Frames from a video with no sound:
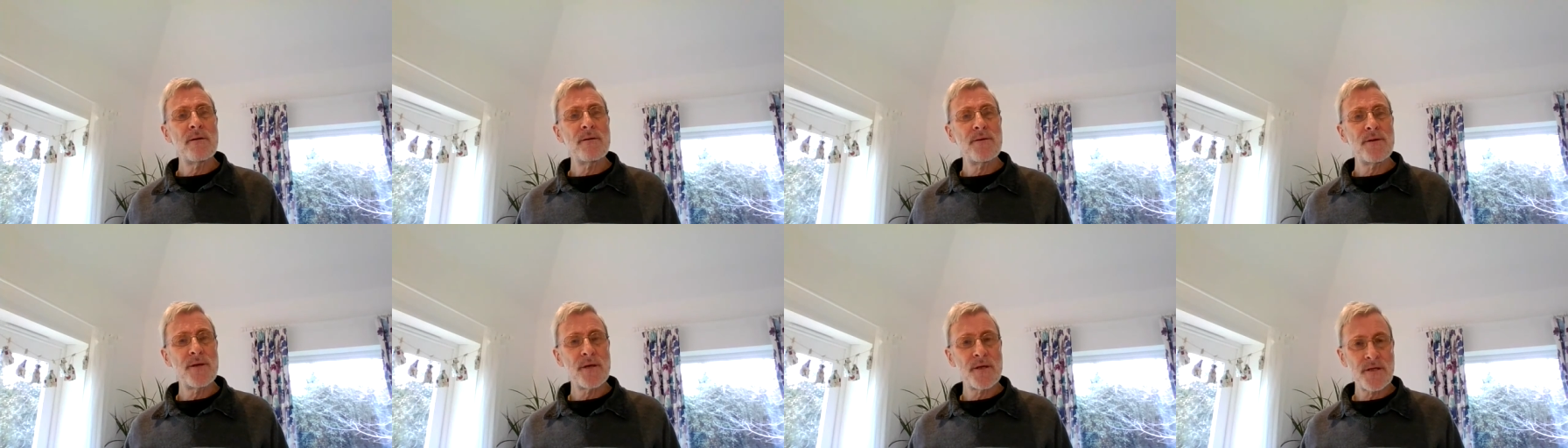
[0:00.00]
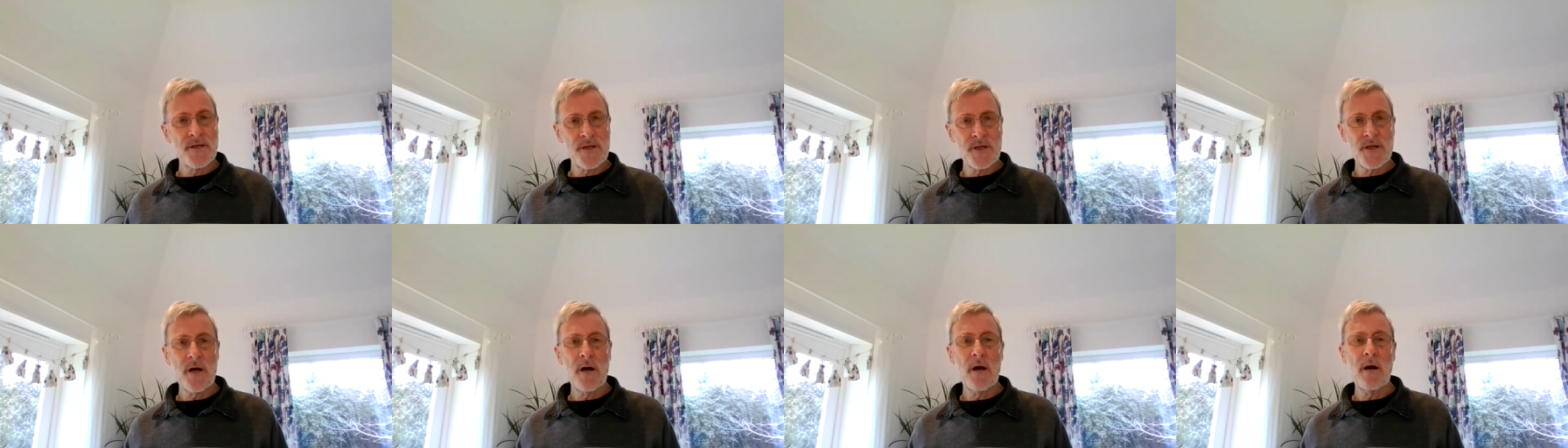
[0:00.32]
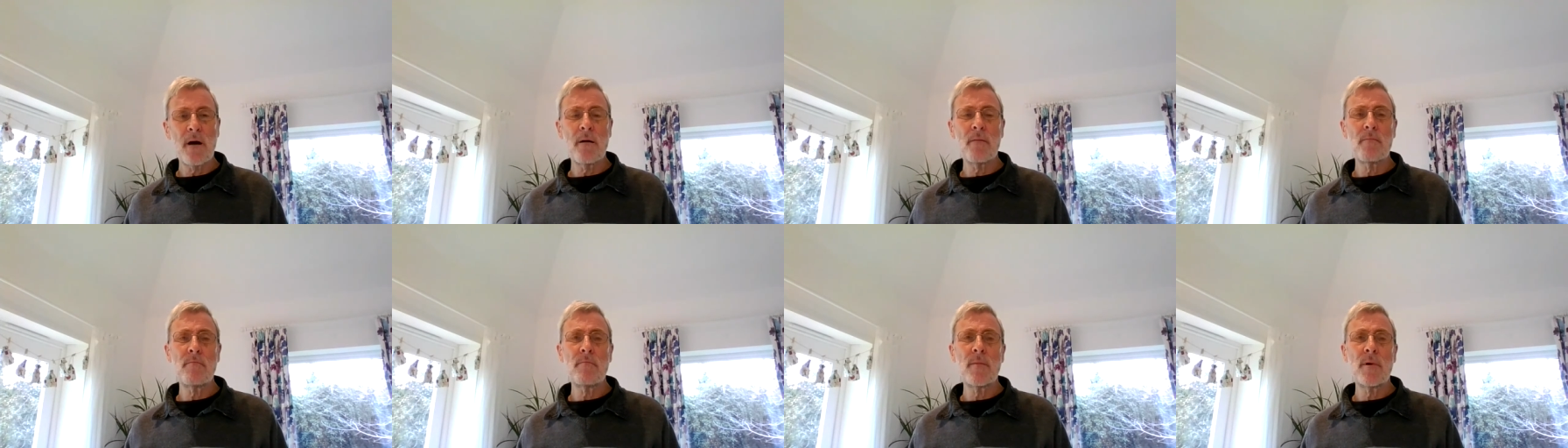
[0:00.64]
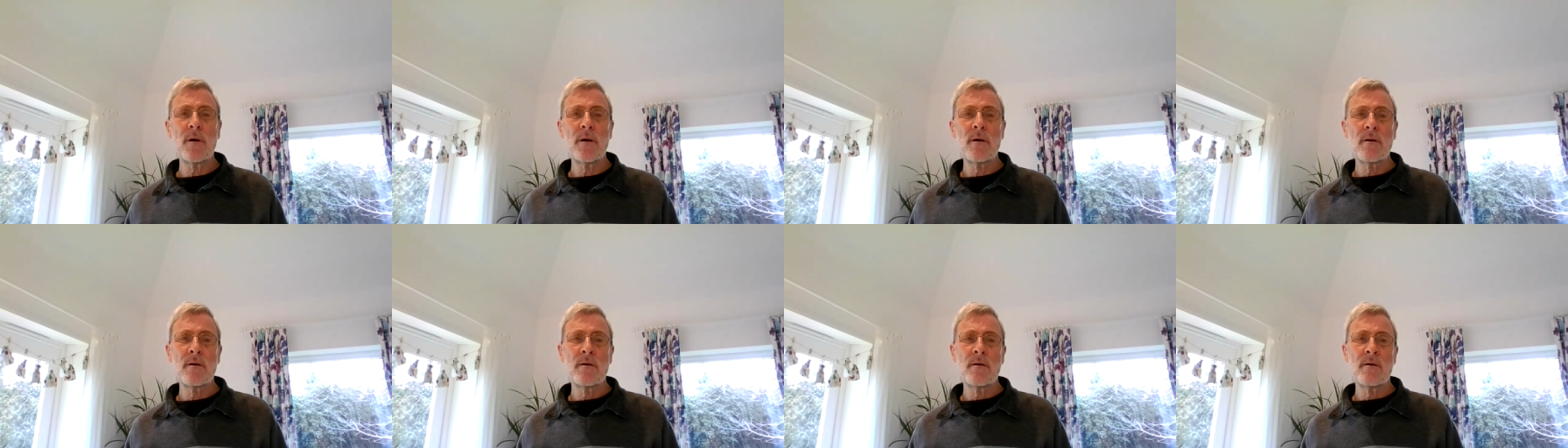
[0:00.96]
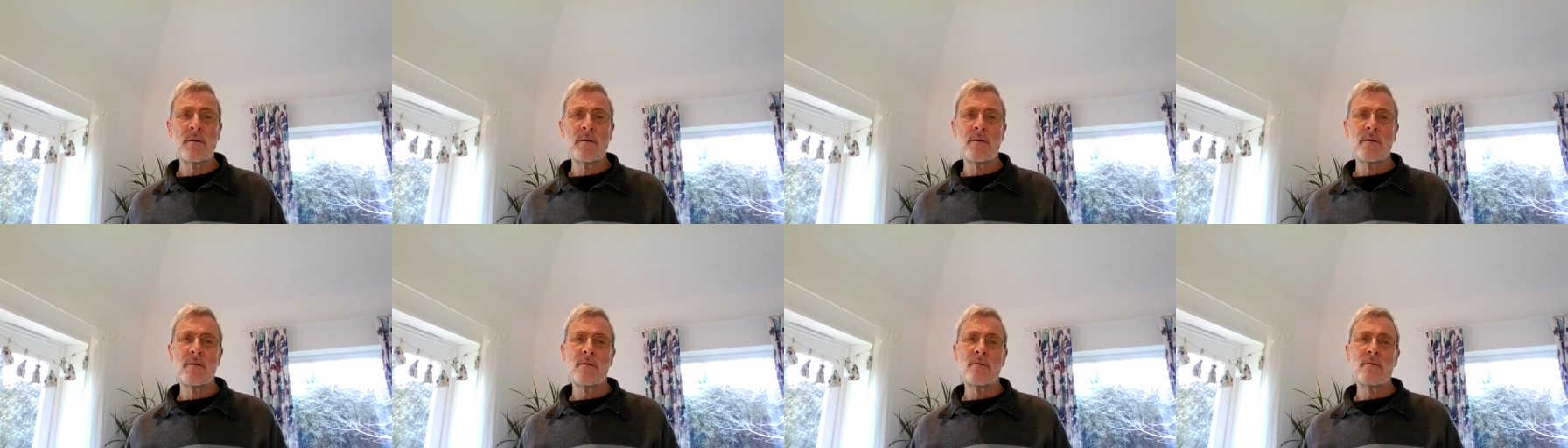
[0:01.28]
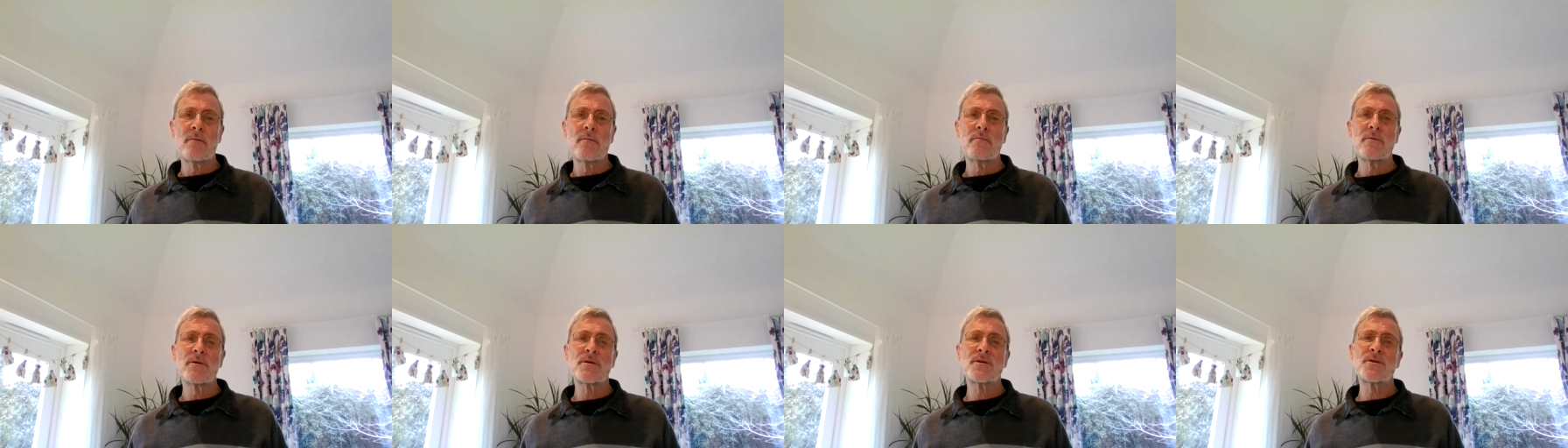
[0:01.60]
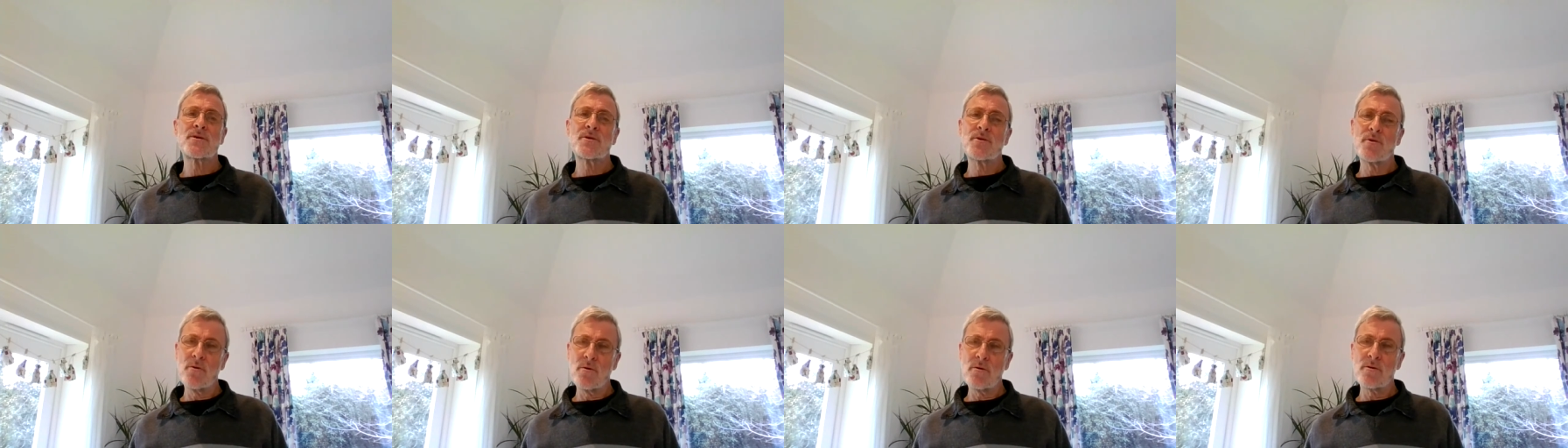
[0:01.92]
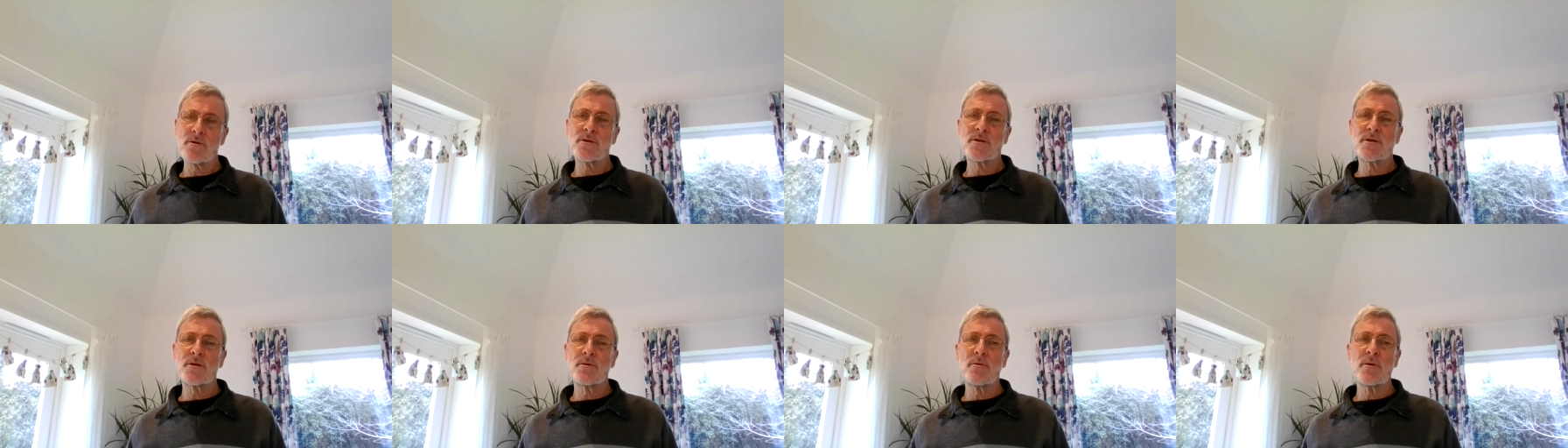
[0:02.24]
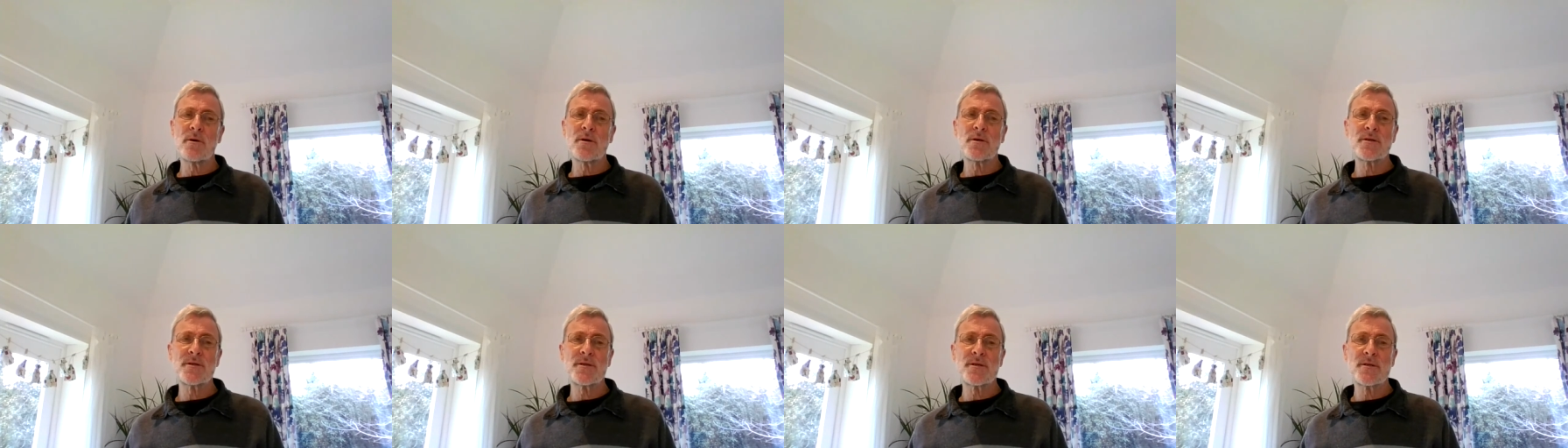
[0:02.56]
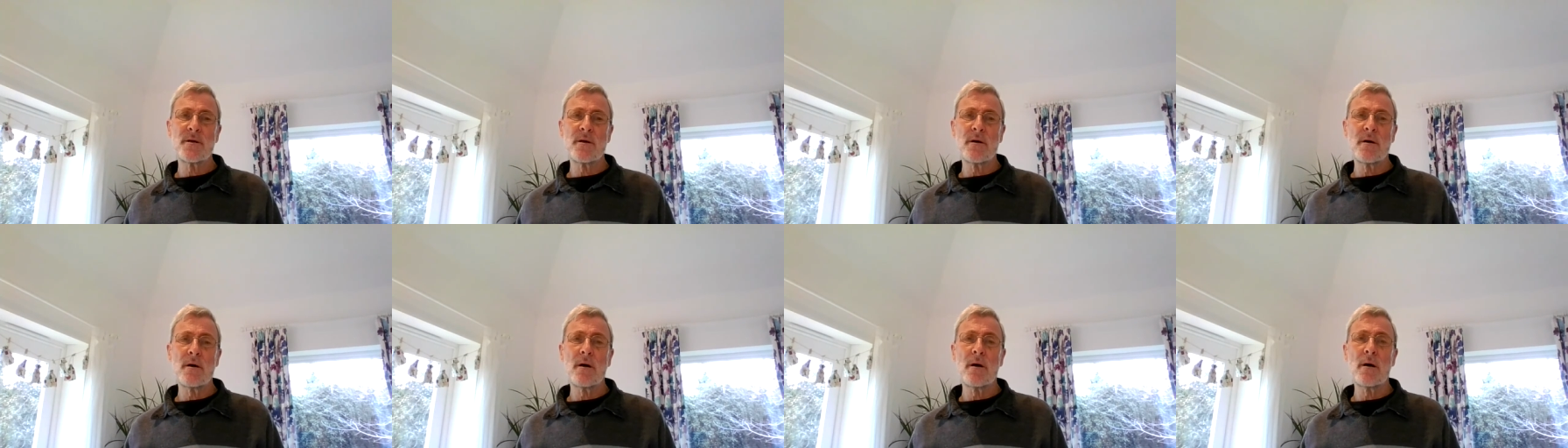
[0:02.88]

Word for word: This psalm restores to us